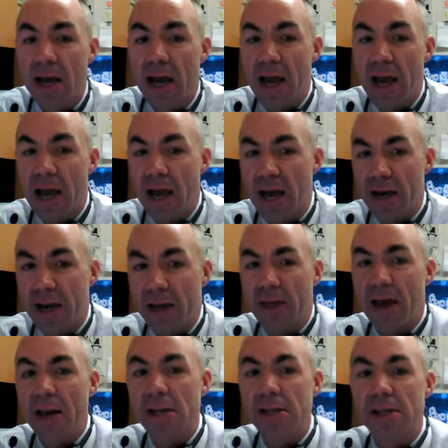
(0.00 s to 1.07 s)
And
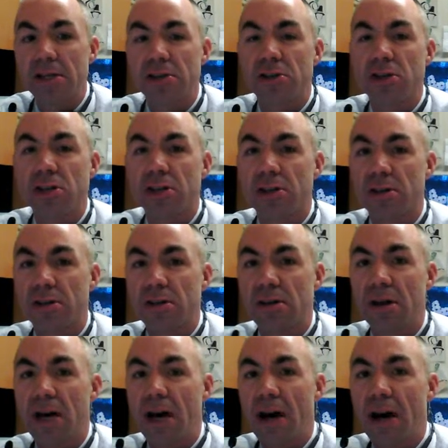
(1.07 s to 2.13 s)
that is just
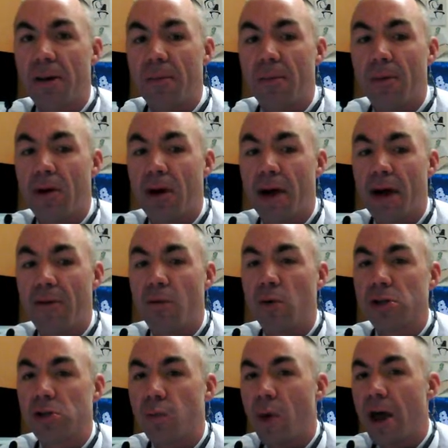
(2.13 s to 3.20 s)

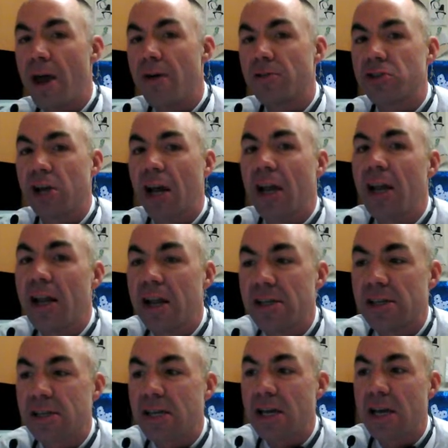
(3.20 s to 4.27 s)
everyone's way of checking in to
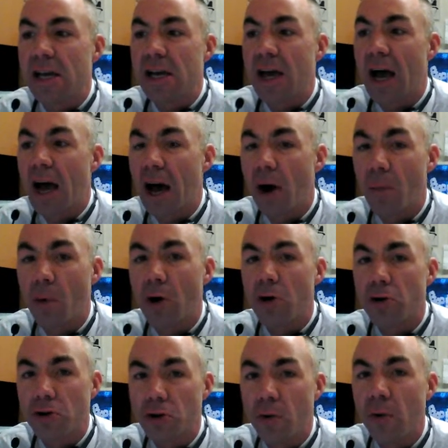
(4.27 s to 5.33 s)
see how well
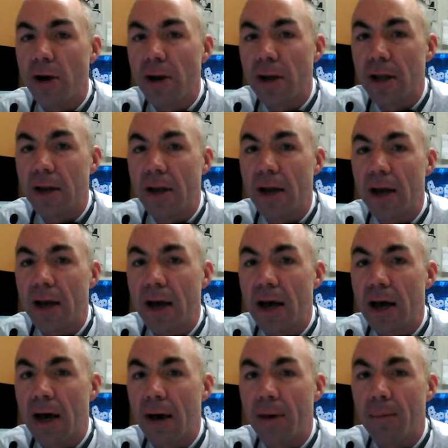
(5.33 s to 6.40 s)
you're doing and
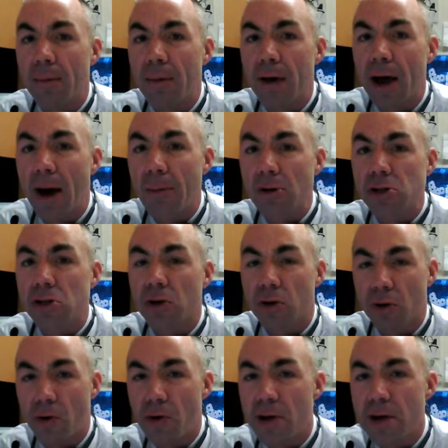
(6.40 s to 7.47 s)
how much you're
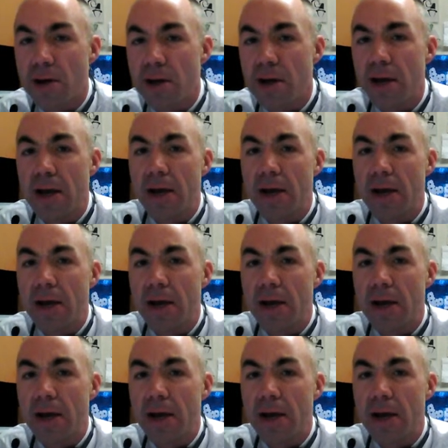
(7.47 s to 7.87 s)
learning.